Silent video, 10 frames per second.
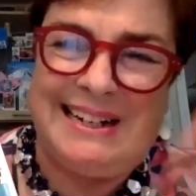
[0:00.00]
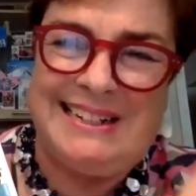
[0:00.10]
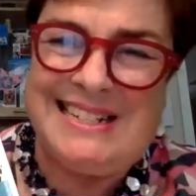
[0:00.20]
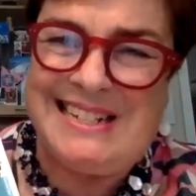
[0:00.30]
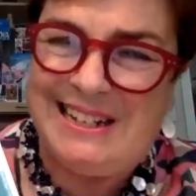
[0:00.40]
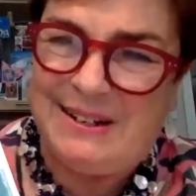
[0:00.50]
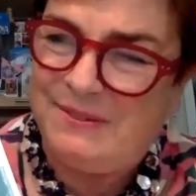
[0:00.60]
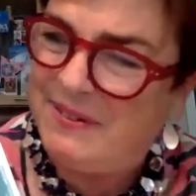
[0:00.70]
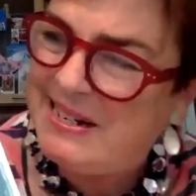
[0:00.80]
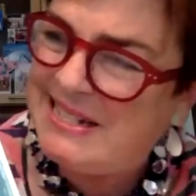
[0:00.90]
I can see their
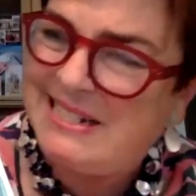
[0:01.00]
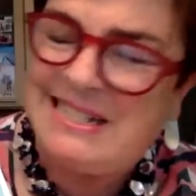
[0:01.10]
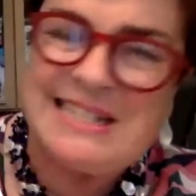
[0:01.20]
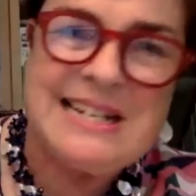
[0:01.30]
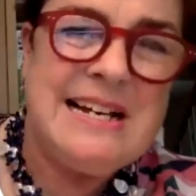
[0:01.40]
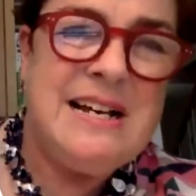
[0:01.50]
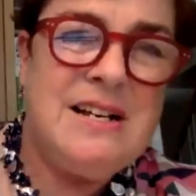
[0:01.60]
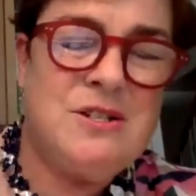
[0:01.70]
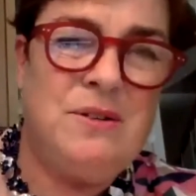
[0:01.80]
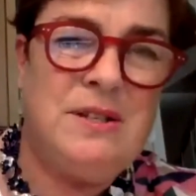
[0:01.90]
faces.
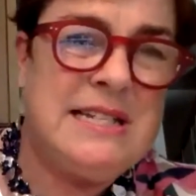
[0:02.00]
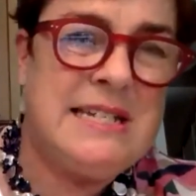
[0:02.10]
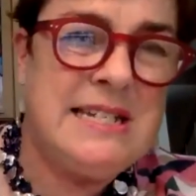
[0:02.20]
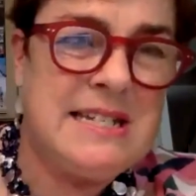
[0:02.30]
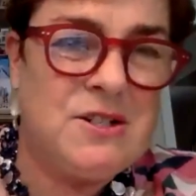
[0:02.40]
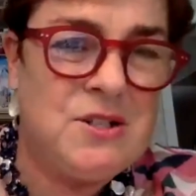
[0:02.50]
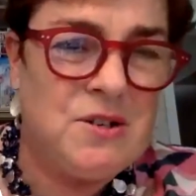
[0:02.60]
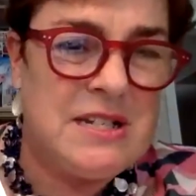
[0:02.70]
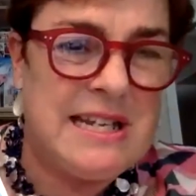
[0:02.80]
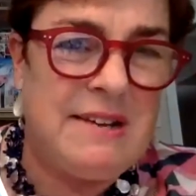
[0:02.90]
So this is, so
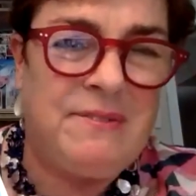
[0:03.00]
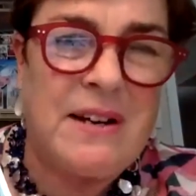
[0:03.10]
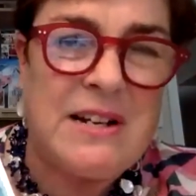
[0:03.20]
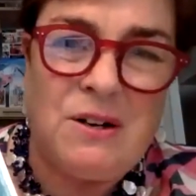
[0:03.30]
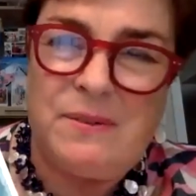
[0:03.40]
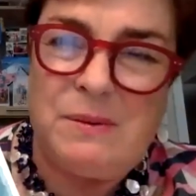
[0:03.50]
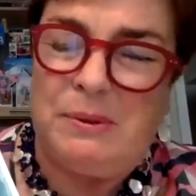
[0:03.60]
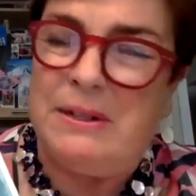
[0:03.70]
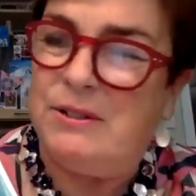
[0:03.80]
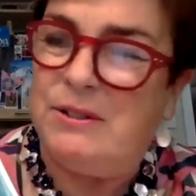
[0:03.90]
to say, fresh off the
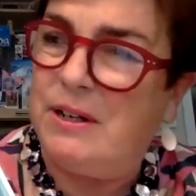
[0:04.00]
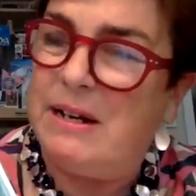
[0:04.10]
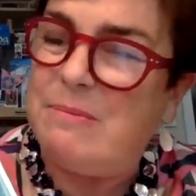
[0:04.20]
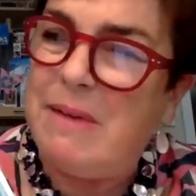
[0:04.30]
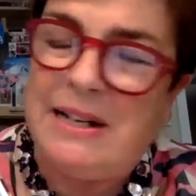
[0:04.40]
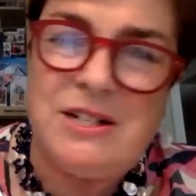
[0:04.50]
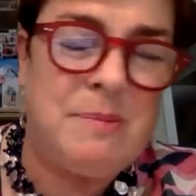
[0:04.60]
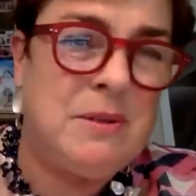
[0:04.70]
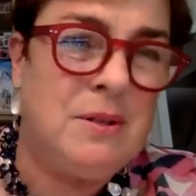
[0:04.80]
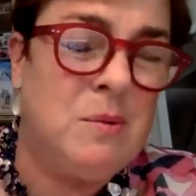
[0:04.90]
printer, and my
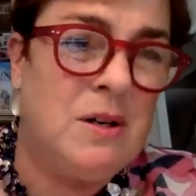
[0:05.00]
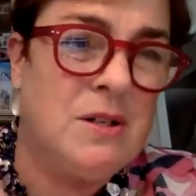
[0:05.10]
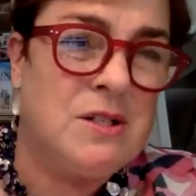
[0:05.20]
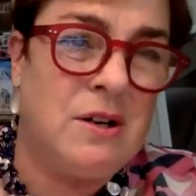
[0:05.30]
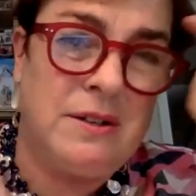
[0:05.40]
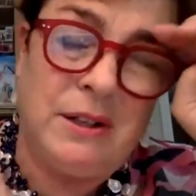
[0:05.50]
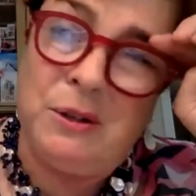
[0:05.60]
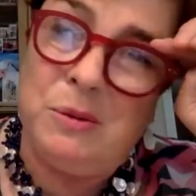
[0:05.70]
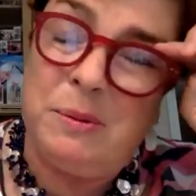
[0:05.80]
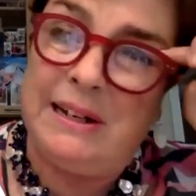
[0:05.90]
chapter was on
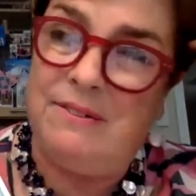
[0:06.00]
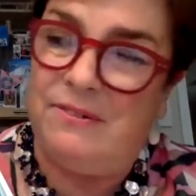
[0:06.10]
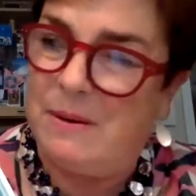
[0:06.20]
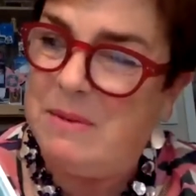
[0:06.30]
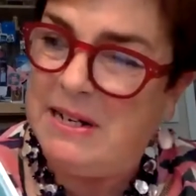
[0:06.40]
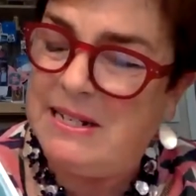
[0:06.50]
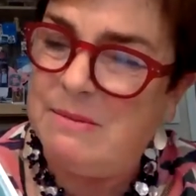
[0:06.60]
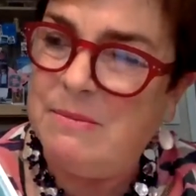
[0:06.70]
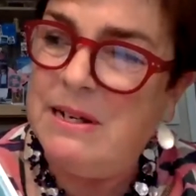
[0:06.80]
Kubrick and feminism.